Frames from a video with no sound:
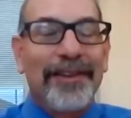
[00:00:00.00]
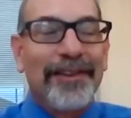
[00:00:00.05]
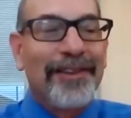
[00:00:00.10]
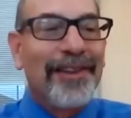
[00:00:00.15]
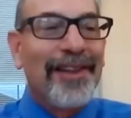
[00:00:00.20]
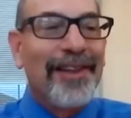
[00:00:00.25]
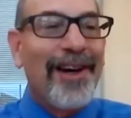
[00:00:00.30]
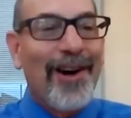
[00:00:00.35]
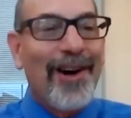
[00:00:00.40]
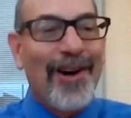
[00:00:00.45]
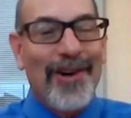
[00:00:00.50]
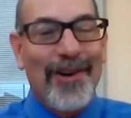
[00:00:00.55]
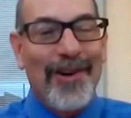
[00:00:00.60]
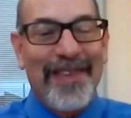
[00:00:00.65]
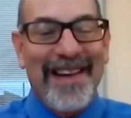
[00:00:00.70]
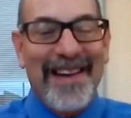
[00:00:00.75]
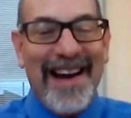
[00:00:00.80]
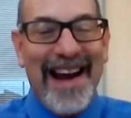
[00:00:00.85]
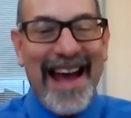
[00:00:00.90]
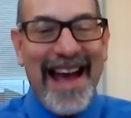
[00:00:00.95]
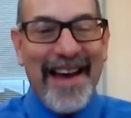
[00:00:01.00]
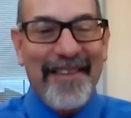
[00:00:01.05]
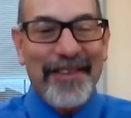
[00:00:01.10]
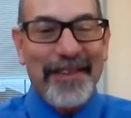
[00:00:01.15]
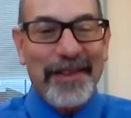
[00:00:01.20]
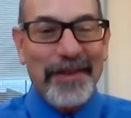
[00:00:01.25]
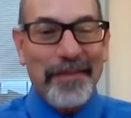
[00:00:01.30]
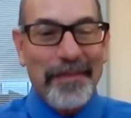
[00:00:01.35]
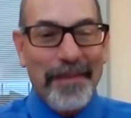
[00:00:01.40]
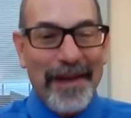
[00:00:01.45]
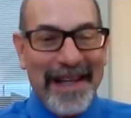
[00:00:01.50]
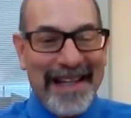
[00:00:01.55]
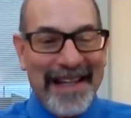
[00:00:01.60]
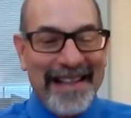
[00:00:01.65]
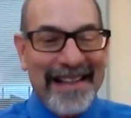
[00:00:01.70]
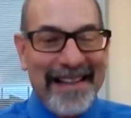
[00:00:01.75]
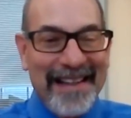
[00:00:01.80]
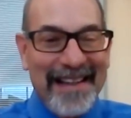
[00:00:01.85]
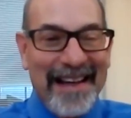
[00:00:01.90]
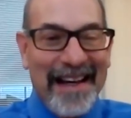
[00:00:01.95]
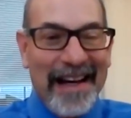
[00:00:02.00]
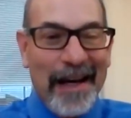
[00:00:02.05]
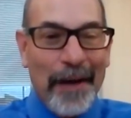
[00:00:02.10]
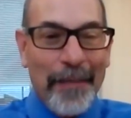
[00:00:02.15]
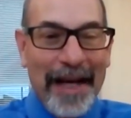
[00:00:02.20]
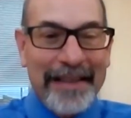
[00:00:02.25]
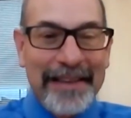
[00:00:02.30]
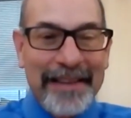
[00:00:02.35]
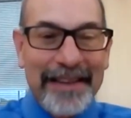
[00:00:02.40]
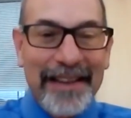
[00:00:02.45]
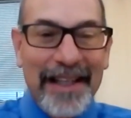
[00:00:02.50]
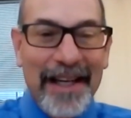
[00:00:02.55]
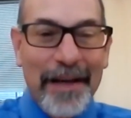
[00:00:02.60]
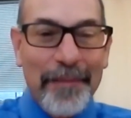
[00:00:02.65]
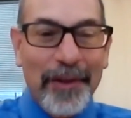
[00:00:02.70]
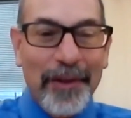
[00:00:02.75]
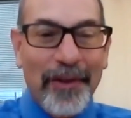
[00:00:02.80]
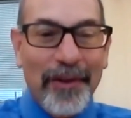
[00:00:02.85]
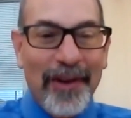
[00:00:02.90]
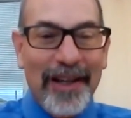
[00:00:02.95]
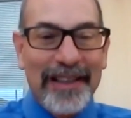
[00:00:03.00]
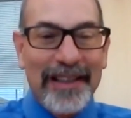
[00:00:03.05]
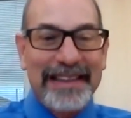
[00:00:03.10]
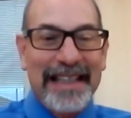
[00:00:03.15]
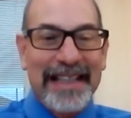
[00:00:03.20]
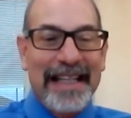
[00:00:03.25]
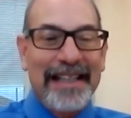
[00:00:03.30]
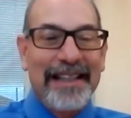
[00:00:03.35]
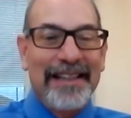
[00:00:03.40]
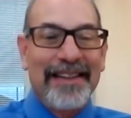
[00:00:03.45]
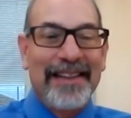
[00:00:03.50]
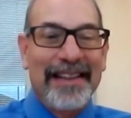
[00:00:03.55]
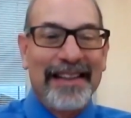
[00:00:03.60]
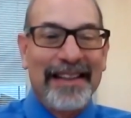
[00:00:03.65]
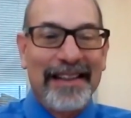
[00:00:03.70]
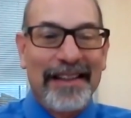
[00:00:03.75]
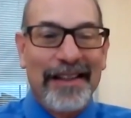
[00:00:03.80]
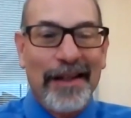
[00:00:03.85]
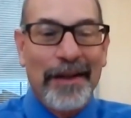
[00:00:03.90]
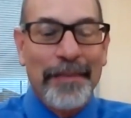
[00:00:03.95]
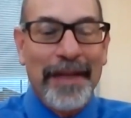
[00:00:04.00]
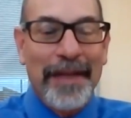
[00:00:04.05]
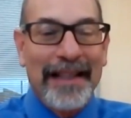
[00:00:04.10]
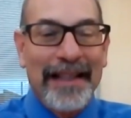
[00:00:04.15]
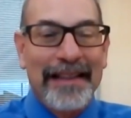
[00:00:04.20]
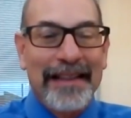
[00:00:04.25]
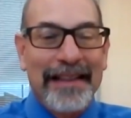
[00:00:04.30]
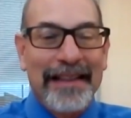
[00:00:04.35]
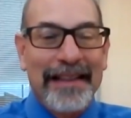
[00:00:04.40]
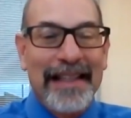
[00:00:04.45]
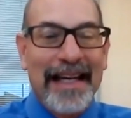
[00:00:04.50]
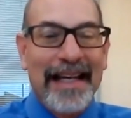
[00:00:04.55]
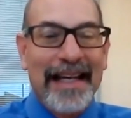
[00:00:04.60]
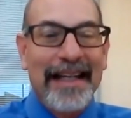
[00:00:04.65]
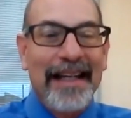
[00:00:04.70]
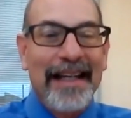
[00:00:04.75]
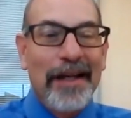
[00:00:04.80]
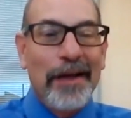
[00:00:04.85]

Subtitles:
No, there haven't been. I didn't come across anything about that,